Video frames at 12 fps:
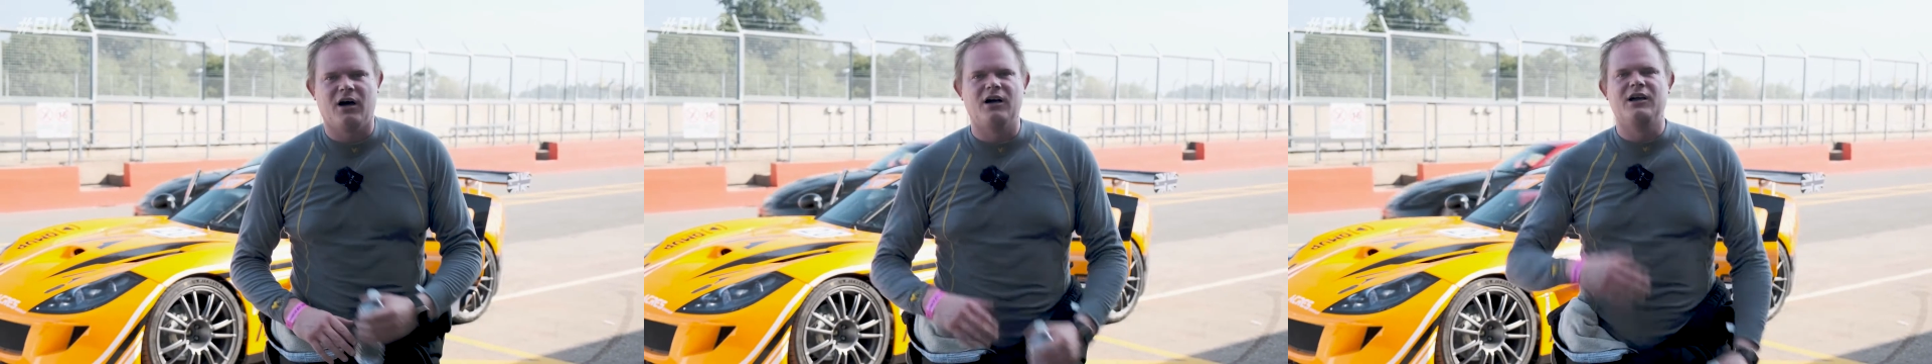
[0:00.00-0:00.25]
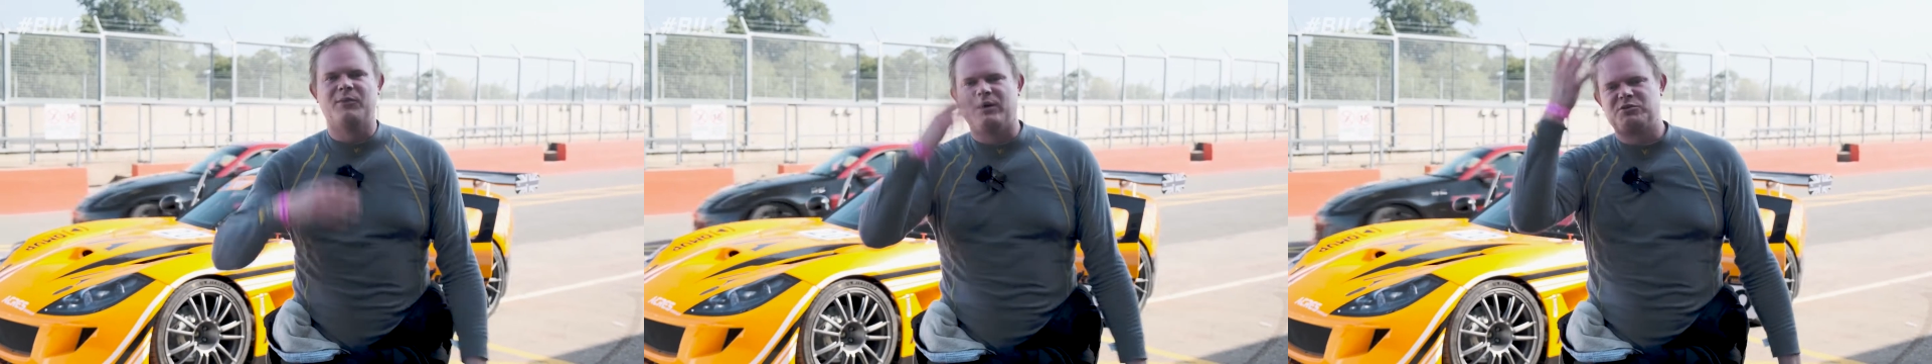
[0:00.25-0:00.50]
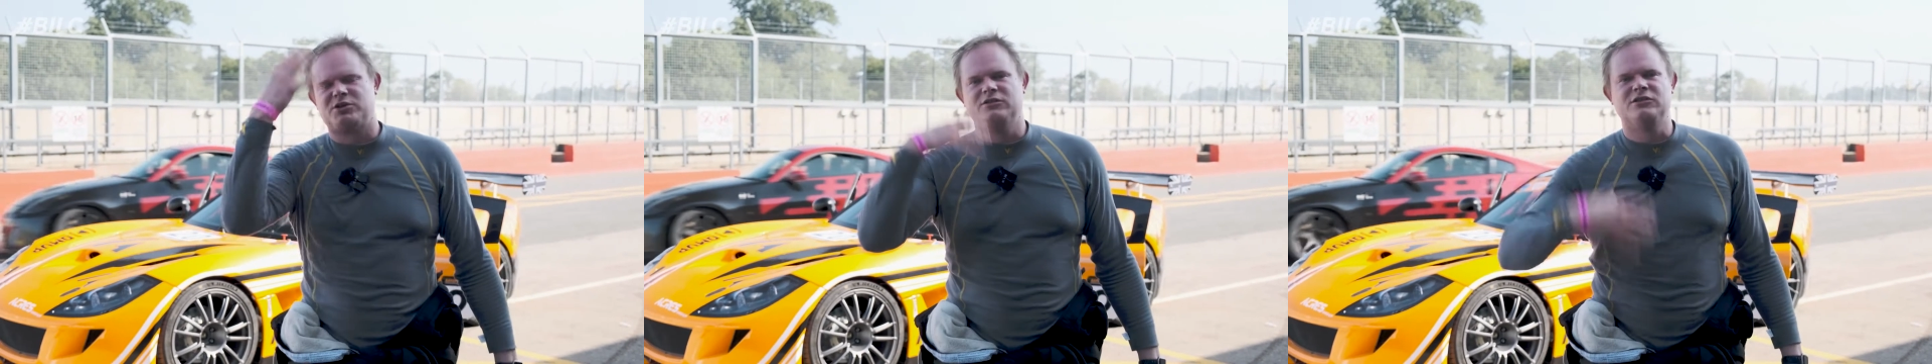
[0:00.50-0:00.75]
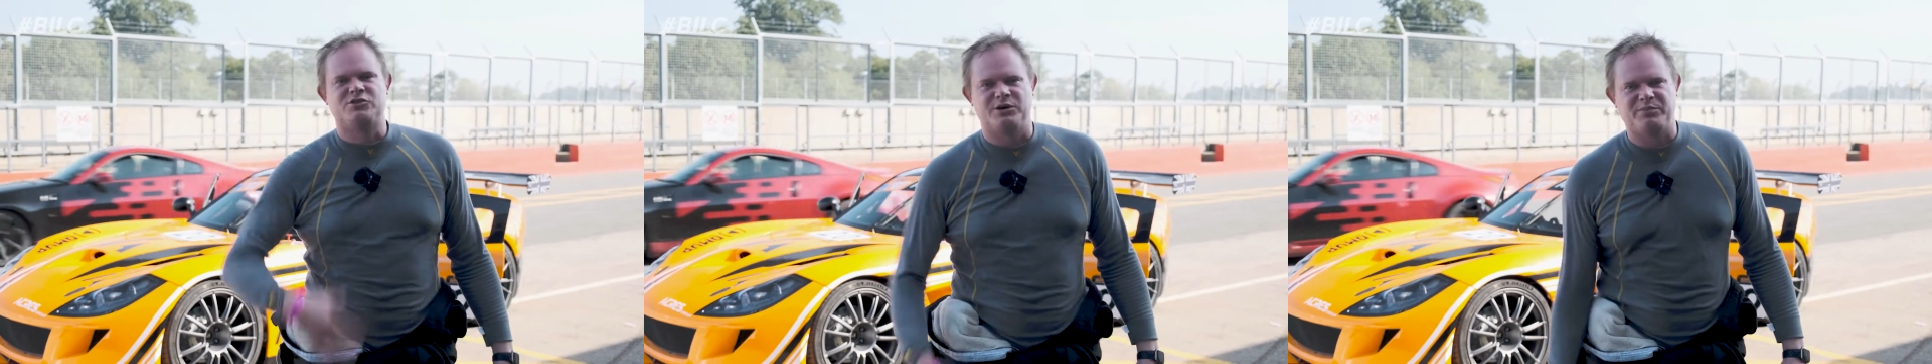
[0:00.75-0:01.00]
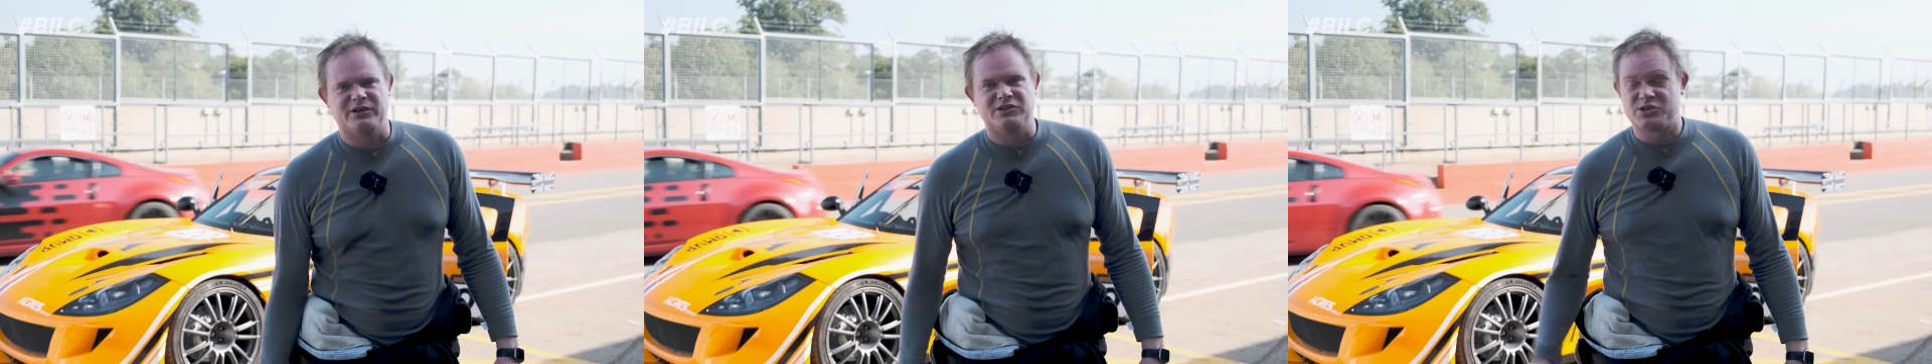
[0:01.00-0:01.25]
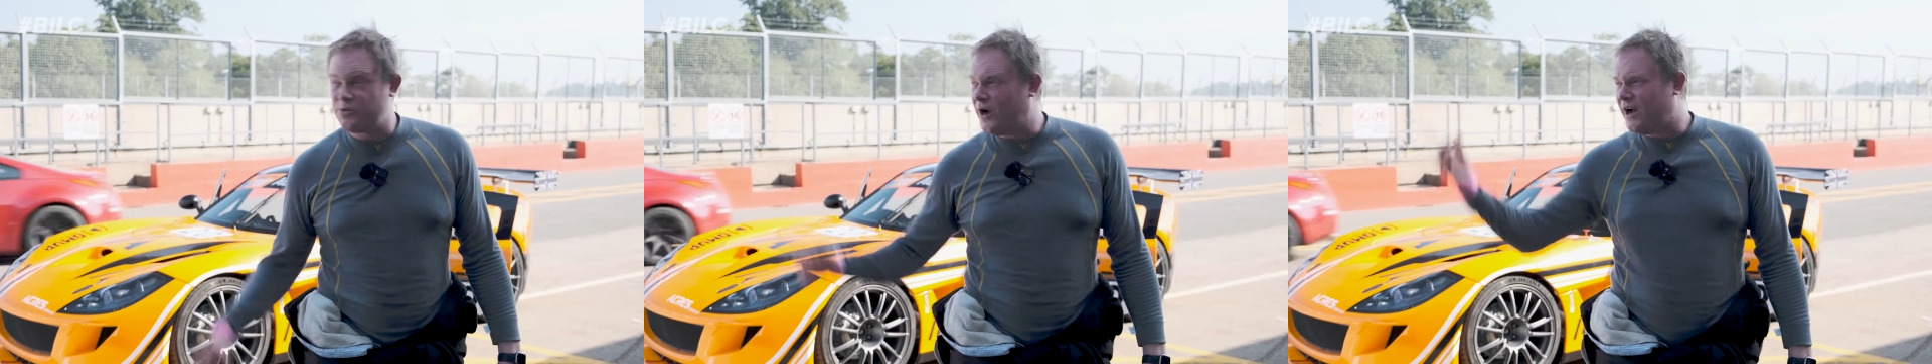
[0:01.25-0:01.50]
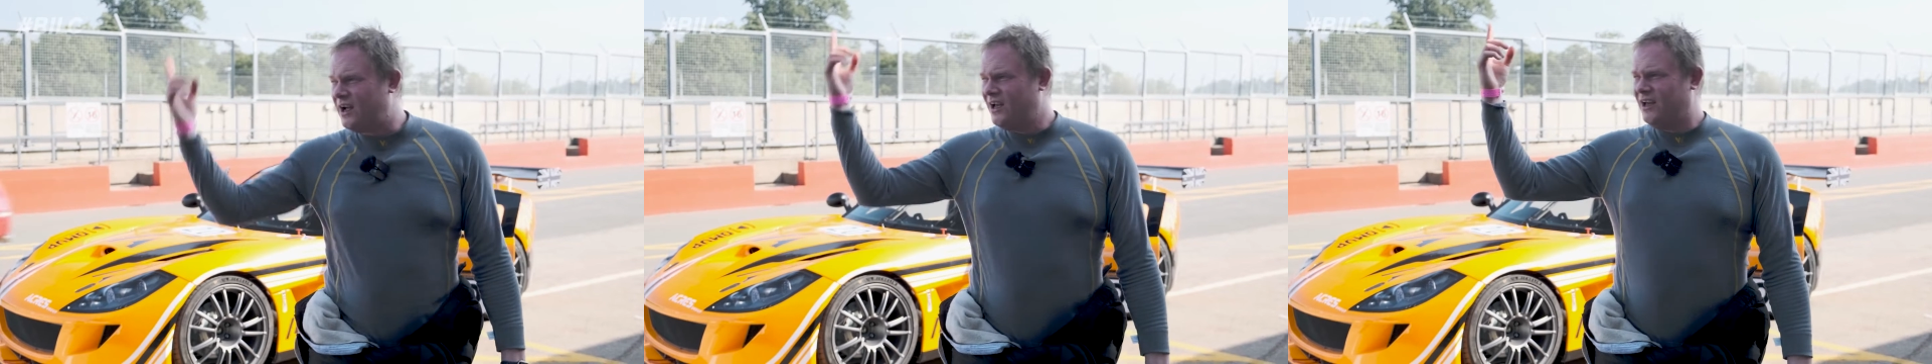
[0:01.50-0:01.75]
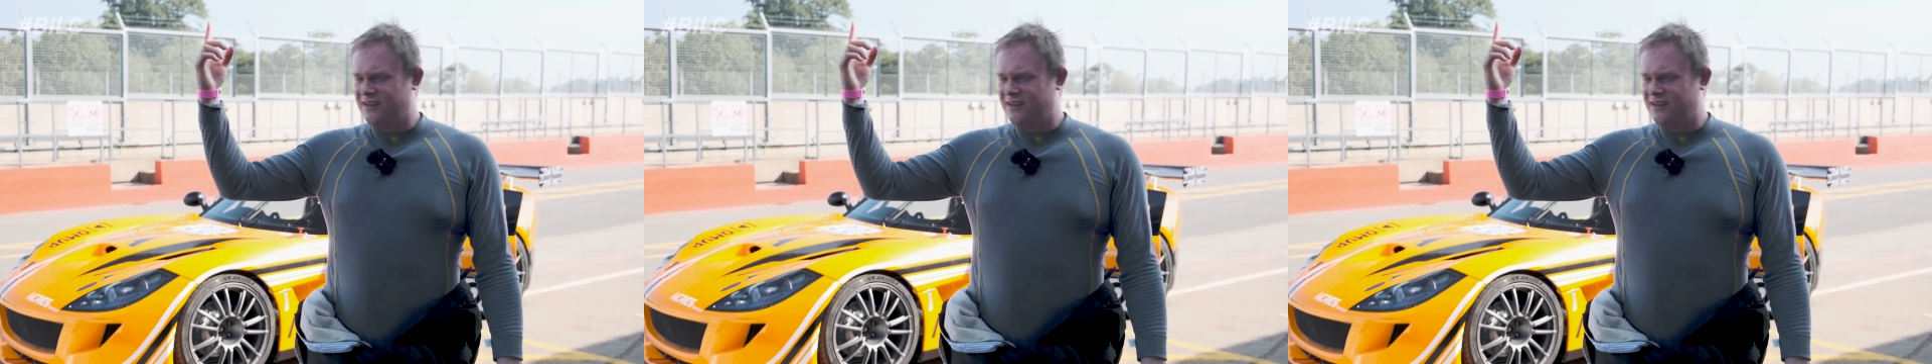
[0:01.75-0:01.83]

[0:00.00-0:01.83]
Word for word: I am absolutely dripping in sweat.